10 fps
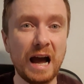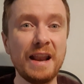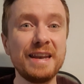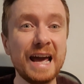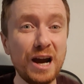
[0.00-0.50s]

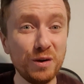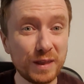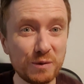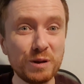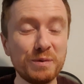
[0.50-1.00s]
And now
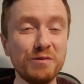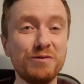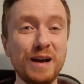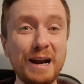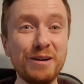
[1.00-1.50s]
they will be
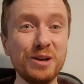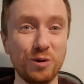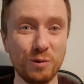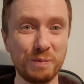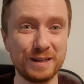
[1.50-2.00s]
very
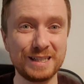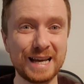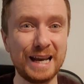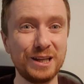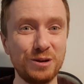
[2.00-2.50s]
open to
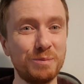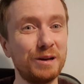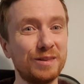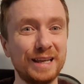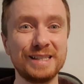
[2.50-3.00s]
telling you
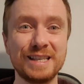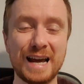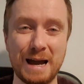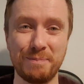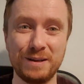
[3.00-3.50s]
about things that
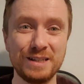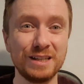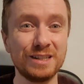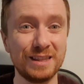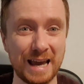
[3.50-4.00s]
happened
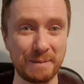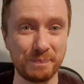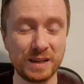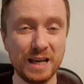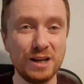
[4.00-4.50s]
to
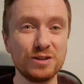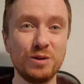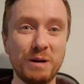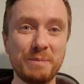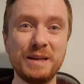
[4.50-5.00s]
them. So
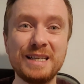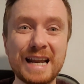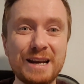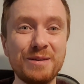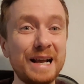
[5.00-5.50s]
it might be, did
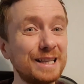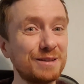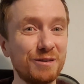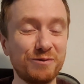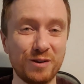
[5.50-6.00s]
anyone else
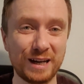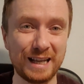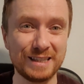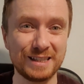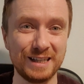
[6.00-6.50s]
have a funny
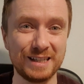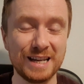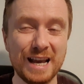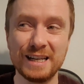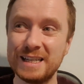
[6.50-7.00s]

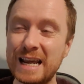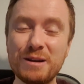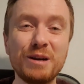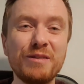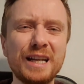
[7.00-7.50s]
incident? Did
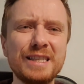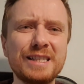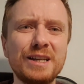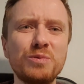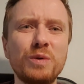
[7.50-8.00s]
anyone have an
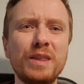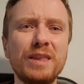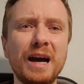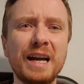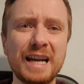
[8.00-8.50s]
incident
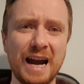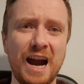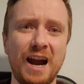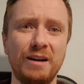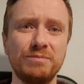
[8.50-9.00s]
with a
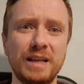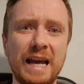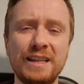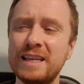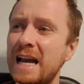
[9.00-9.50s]
car?
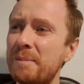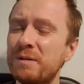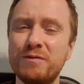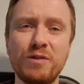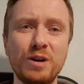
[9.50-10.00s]
Anything
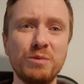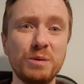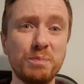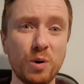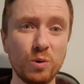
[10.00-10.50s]
happened funny with
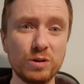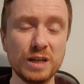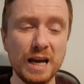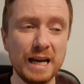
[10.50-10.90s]
a boat?